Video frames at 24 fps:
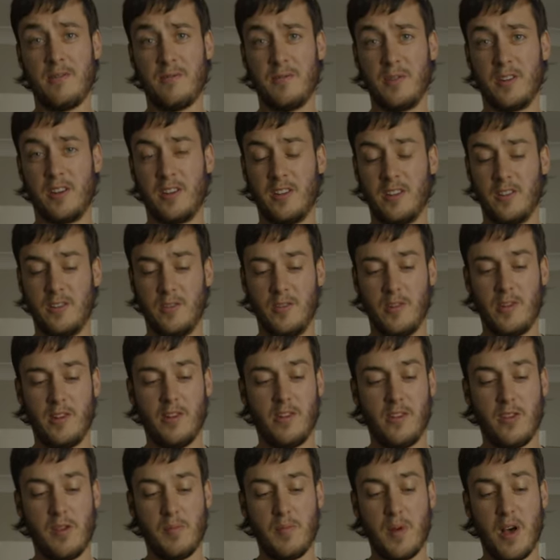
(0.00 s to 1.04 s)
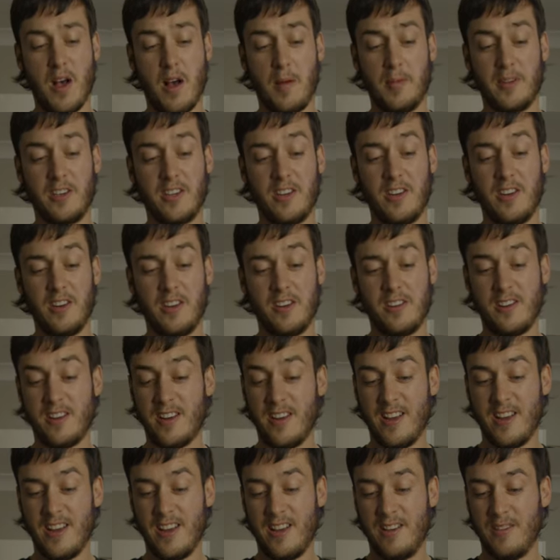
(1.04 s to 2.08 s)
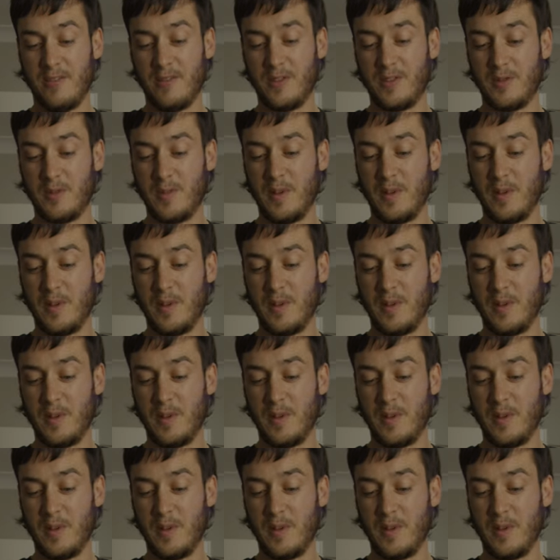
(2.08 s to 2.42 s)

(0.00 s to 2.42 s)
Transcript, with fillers: We're going to do it on the barbecue, which